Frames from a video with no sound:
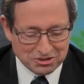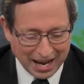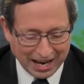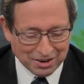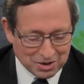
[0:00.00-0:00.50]
his
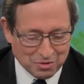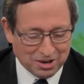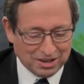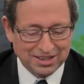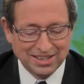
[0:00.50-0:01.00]

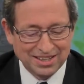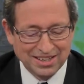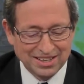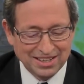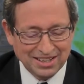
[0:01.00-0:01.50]
handiwork.
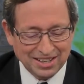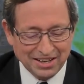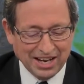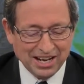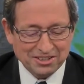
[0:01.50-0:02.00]

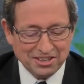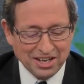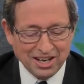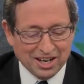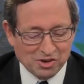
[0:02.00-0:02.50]
Day unto
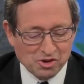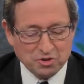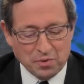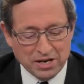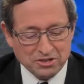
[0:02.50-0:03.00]
day uttereth
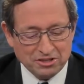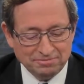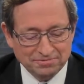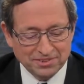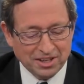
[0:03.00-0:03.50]
speech,
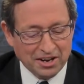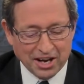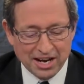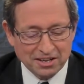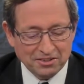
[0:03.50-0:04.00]

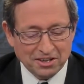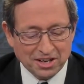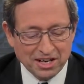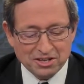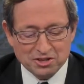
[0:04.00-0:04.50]
night unto
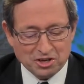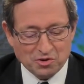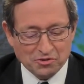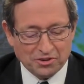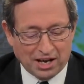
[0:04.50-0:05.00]
night
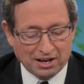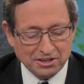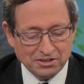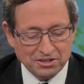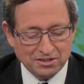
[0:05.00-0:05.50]
showeth
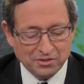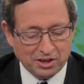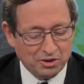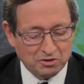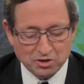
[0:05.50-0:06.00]
knowledge.
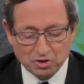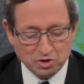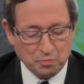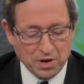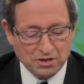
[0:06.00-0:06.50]
There is no
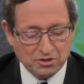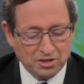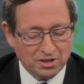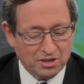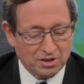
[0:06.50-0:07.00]
speech
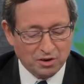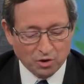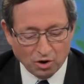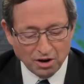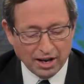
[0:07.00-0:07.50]

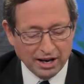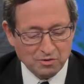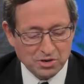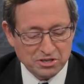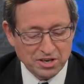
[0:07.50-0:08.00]
nor
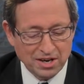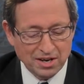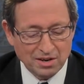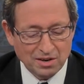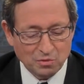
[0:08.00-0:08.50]
language
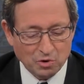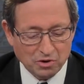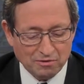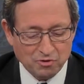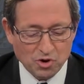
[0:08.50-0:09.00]
where
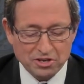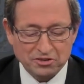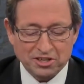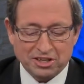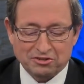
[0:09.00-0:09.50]
their
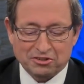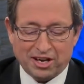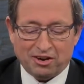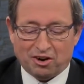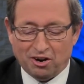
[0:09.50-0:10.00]
voice is
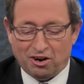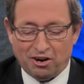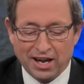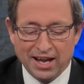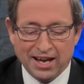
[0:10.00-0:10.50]
not
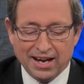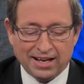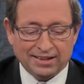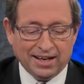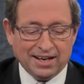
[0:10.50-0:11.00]
heard.
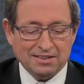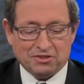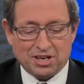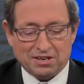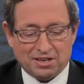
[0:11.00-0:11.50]
And then I
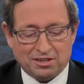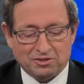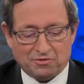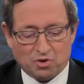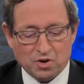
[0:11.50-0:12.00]
think
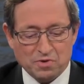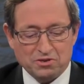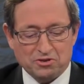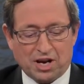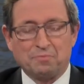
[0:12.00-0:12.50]
Dylan's of
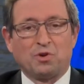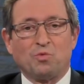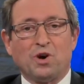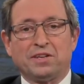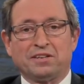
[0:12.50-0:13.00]
Romans chapter
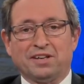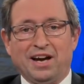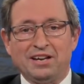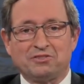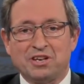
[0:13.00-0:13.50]
1 that
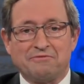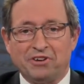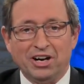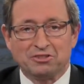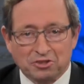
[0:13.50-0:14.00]
ties in
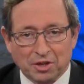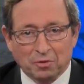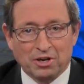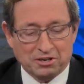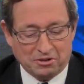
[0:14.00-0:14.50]
very
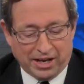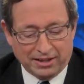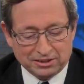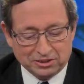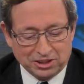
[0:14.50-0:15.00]
similar to
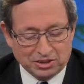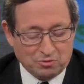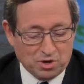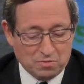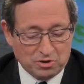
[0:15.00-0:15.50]
that. It says
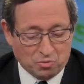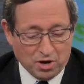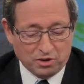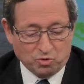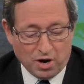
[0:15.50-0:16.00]
in Romans
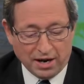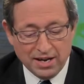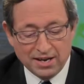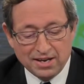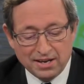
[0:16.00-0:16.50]

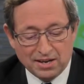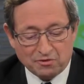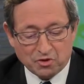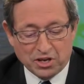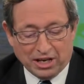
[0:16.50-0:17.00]
1:20,
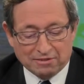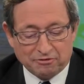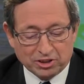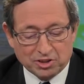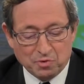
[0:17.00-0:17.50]
for the
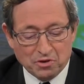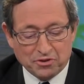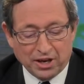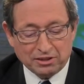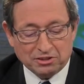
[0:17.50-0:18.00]
invisible
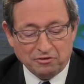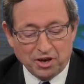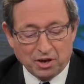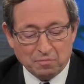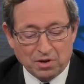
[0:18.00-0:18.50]
things of
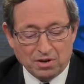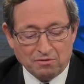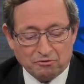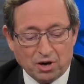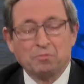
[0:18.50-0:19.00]
him
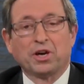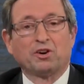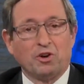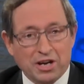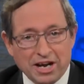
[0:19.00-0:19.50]
from the
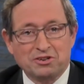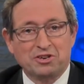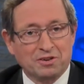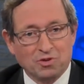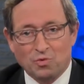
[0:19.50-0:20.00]

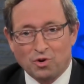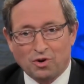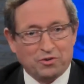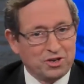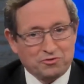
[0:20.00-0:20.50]
creation of the
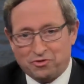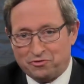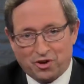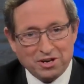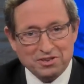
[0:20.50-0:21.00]
world,
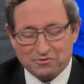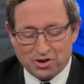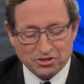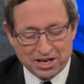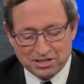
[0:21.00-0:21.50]
referring to the
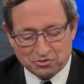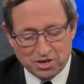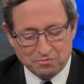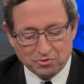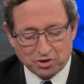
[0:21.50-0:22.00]
verse I just
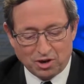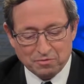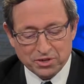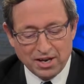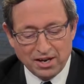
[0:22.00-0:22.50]
read from
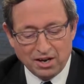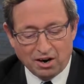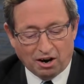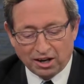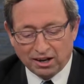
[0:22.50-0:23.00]
Psalms,
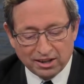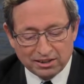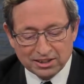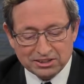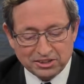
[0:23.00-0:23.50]
are
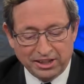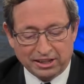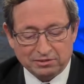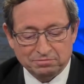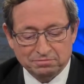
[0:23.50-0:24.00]
clearly seen,